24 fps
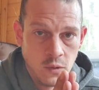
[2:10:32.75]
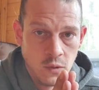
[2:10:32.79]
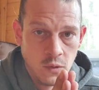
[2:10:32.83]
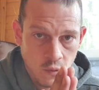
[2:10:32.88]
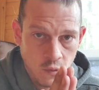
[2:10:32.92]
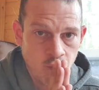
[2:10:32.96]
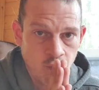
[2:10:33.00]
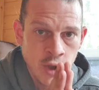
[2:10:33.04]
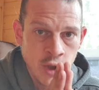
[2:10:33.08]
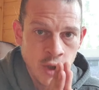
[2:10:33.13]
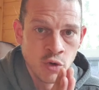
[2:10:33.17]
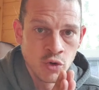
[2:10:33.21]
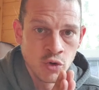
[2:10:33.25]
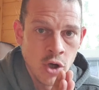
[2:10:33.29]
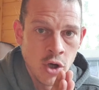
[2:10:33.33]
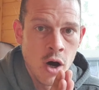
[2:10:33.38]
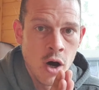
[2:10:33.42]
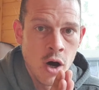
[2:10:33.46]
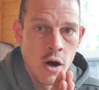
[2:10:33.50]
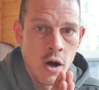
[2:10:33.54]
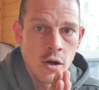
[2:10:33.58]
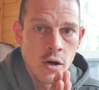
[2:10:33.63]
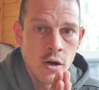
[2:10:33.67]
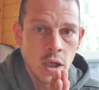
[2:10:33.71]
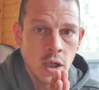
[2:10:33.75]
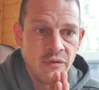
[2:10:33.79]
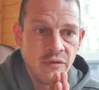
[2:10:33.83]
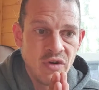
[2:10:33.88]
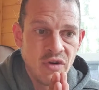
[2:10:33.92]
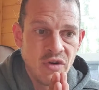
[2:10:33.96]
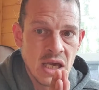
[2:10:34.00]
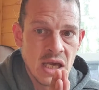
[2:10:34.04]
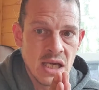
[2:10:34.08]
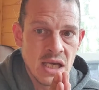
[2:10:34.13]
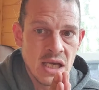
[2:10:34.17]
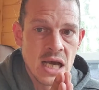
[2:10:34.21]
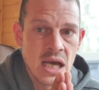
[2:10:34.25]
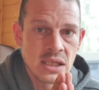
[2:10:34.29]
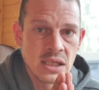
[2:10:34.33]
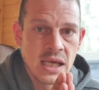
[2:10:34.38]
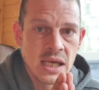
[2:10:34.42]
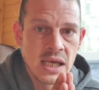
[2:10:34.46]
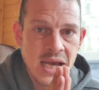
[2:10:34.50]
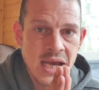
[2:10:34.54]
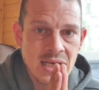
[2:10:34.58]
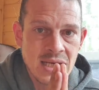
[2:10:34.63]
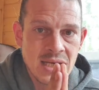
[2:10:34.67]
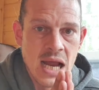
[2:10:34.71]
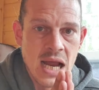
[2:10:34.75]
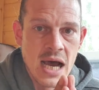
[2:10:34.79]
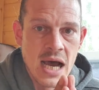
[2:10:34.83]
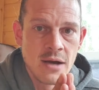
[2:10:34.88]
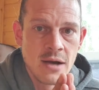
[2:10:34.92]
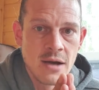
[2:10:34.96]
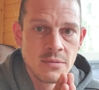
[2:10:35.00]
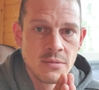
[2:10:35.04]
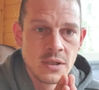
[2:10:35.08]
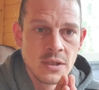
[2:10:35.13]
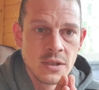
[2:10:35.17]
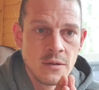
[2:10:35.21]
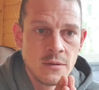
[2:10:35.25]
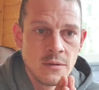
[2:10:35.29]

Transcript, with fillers: real talk, if a kid gets kidnapped,